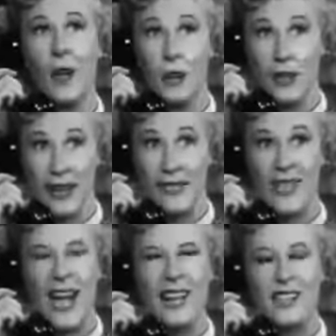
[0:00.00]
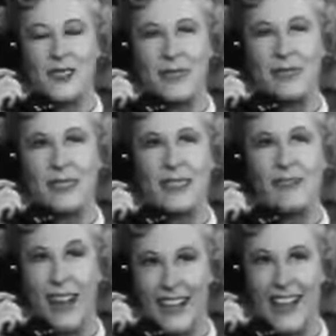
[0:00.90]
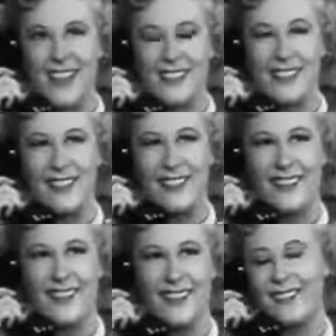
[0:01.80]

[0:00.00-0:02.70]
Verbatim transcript: Oh, you'll have the costume and wig ready also?